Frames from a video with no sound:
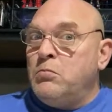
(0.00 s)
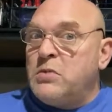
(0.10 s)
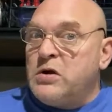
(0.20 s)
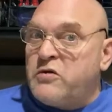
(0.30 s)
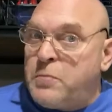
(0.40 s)

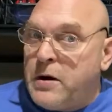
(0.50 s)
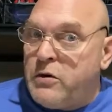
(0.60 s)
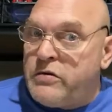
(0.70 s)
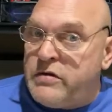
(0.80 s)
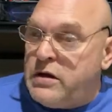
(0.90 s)

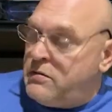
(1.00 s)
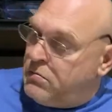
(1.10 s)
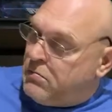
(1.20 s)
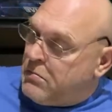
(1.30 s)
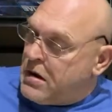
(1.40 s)
Conspiracy?
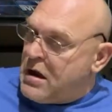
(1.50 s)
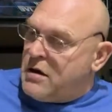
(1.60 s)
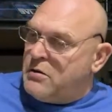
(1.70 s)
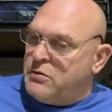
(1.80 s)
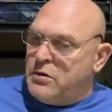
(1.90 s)
I
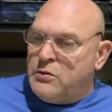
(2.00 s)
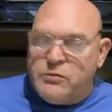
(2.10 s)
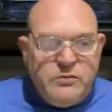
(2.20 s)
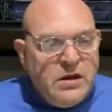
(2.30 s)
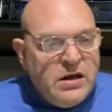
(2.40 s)
don't know.
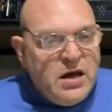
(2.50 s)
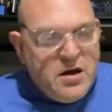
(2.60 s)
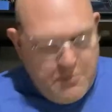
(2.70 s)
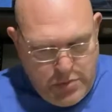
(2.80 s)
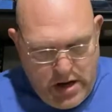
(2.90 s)

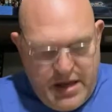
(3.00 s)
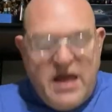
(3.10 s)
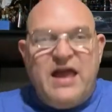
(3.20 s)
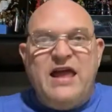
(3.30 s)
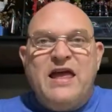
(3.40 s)
But
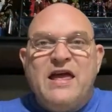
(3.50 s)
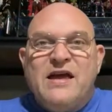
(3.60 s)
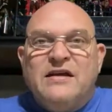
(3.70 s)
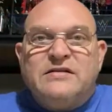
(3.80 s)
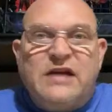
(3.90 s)

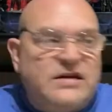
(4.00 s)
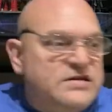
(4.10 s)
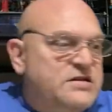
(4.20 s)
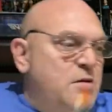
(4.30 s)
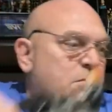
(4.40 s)
that's some